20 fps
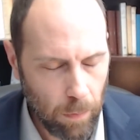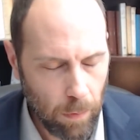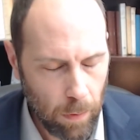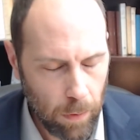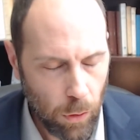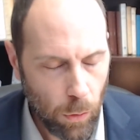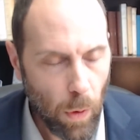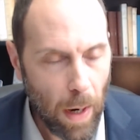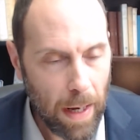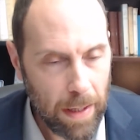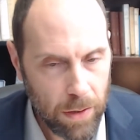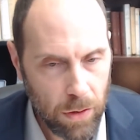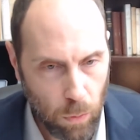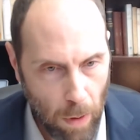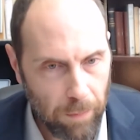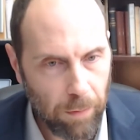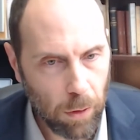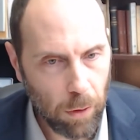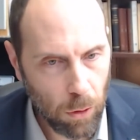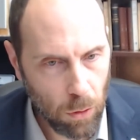US
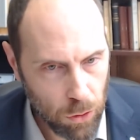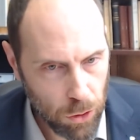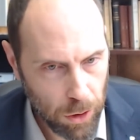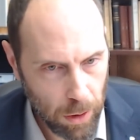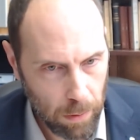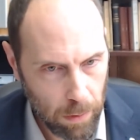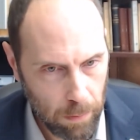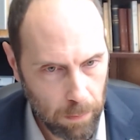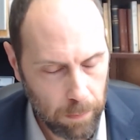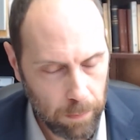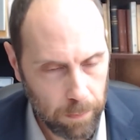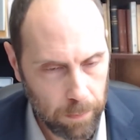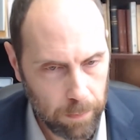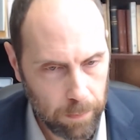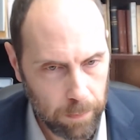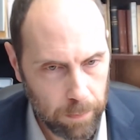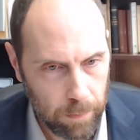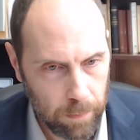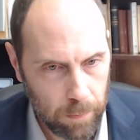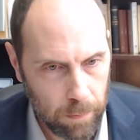Revolution
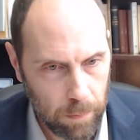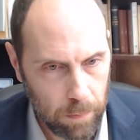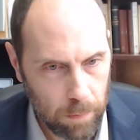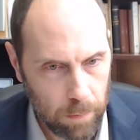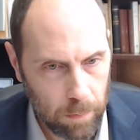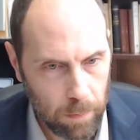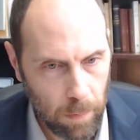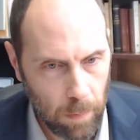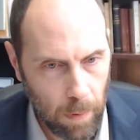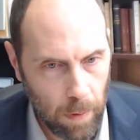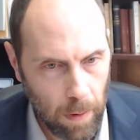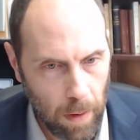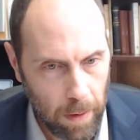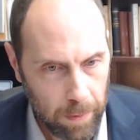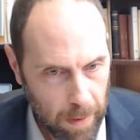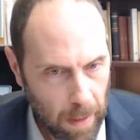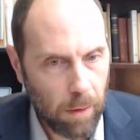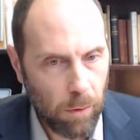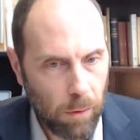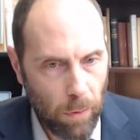and
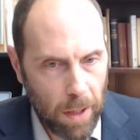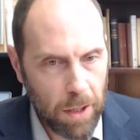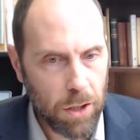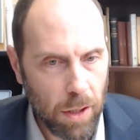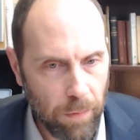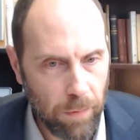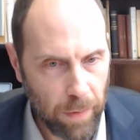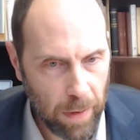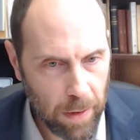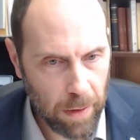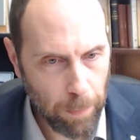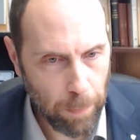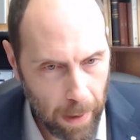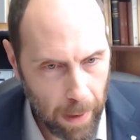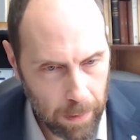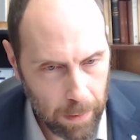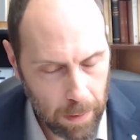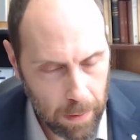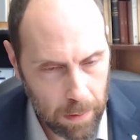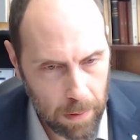Declaration of
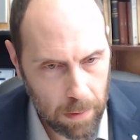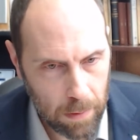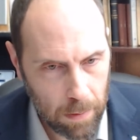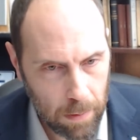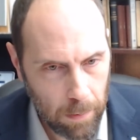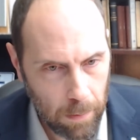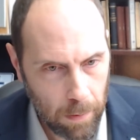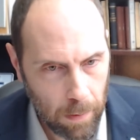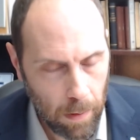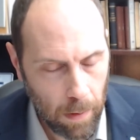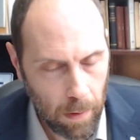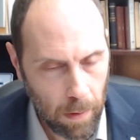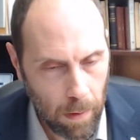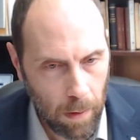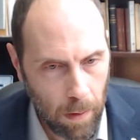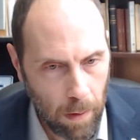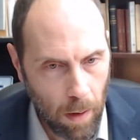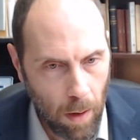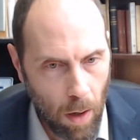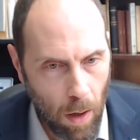Independence,
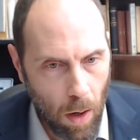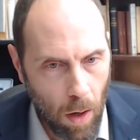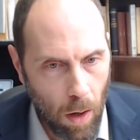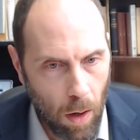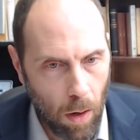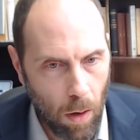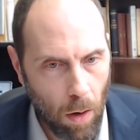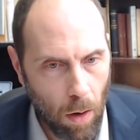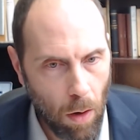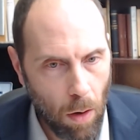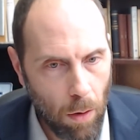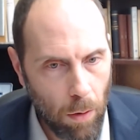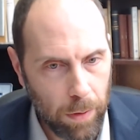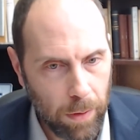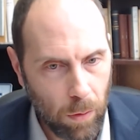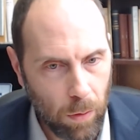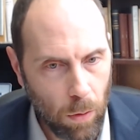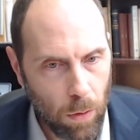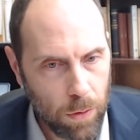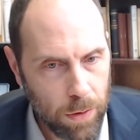all
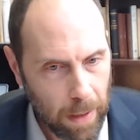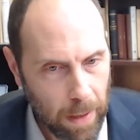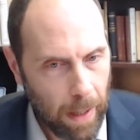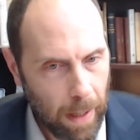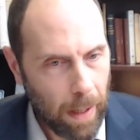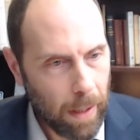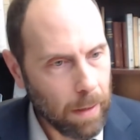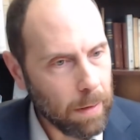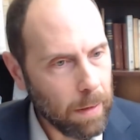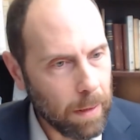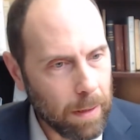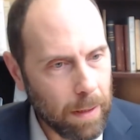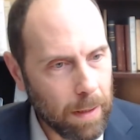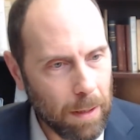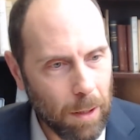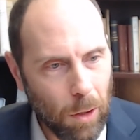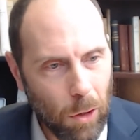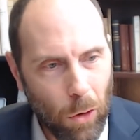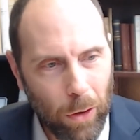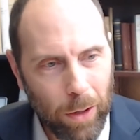those Anglican
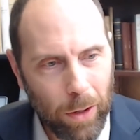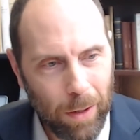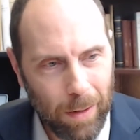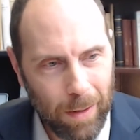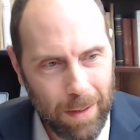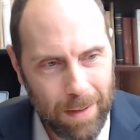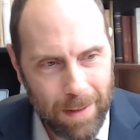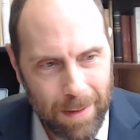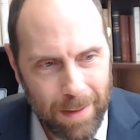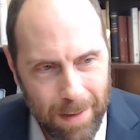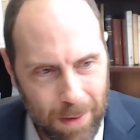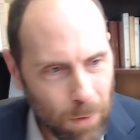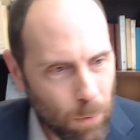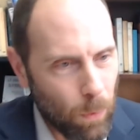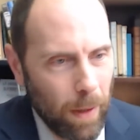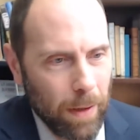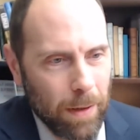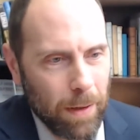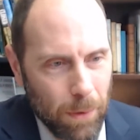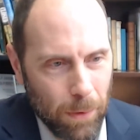loyalists
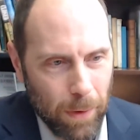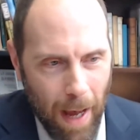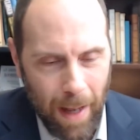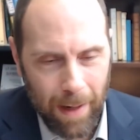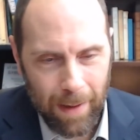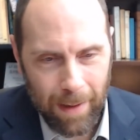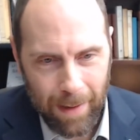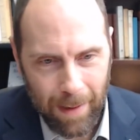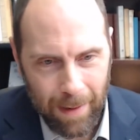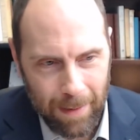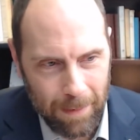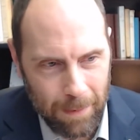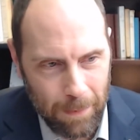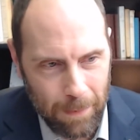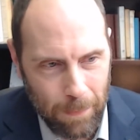went to Canada.